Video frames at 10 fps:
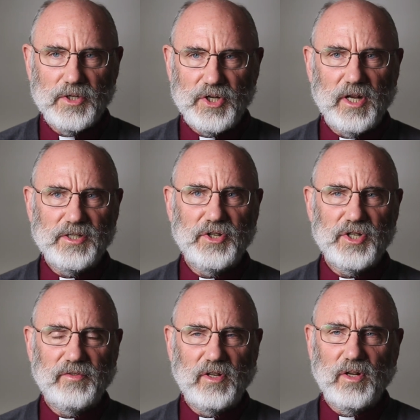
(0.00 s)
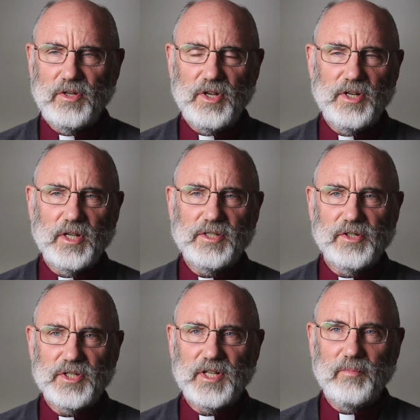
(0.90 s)
She doesn't just, she doesn't
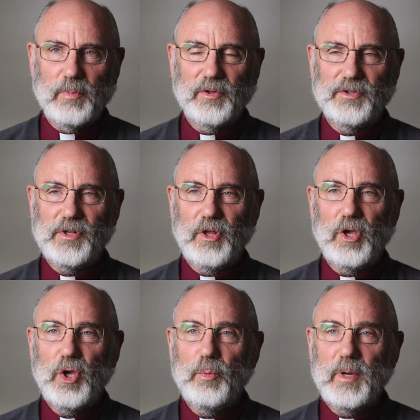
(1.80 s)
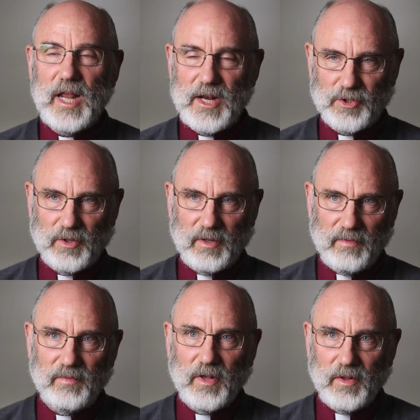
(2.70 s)
just give birth to the human nature
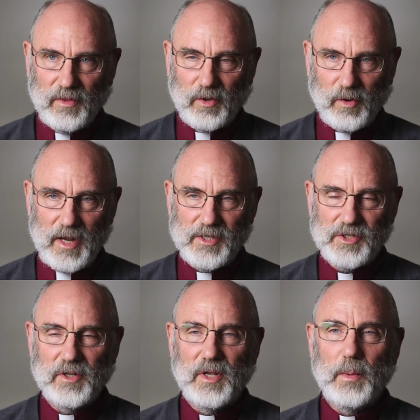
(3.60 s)
of the Christ,